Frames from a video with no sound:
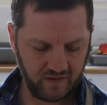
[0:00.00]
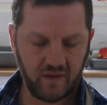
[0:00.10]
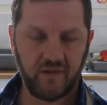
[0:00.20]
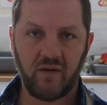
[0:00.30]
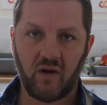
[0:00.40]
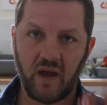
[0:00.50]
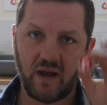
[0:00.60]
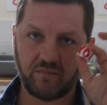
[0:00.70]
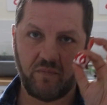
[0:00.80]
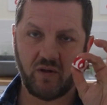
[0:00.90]
And then I
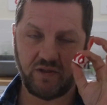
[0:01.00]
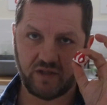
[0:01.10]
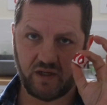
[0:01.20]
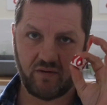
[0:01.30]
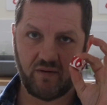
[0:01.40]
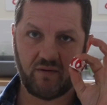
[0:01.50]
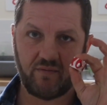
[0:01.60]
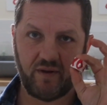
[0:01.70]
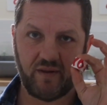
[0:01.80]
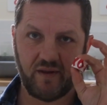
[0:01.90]
add my secret
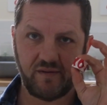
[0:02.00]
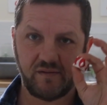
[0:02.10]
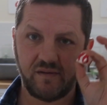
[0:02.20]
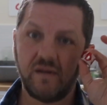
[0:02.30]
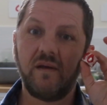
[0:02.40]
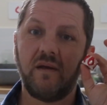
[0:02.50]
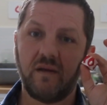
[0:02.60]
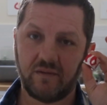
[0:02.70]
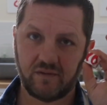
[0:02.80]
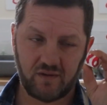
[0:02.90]
ingredient,
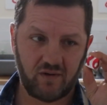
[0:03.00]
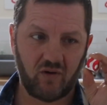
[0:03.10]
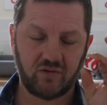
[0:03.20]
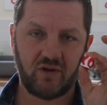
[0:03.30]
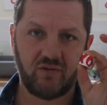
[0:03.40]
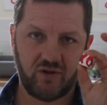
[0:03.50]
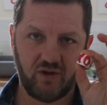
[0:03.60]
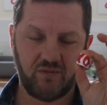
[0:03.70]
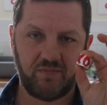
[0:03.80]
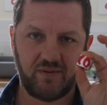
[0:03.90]
is a oxo
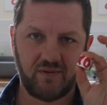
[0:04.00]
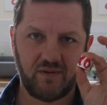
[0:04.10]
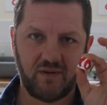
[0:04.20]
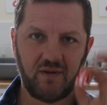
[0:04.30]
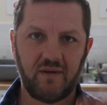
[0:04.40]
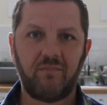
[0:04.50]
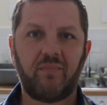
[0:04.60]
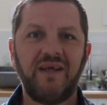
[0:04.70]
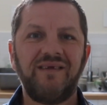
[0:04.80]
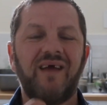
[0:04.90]
cube.
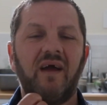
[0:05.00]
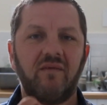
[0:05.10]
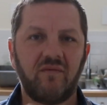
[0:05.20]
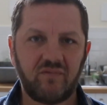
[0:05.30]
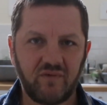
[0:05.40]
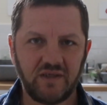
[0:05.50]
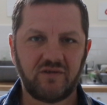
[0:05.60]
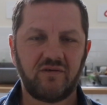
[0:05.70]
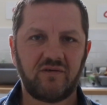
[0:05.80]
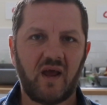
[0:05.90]
Brings out the
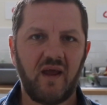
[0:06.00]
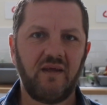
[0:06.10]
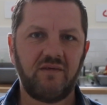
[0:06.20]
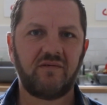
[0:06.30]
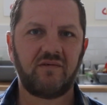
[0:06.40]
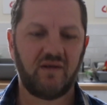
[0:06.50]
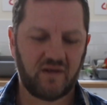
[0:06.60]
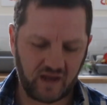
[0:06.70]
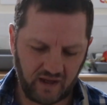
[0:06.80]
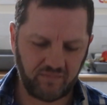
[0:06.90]
rich taste
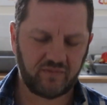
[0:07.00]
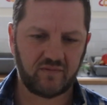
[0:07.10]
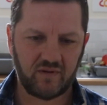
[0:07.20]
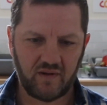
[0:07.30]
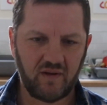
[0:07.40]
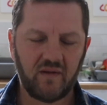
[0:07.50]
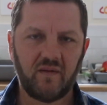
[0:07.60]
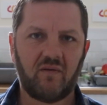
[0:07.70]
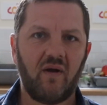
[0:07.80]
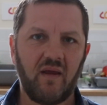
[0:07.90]
and keeps
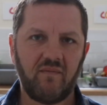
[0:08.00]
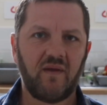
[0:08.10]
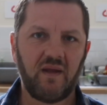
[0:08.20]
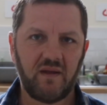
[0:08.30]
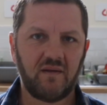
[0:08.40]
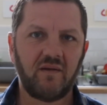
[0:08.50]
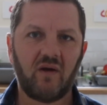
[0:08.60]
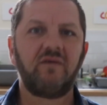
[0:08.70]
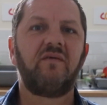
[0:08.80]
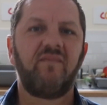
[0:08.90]
the gravy
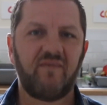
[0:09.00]
nice and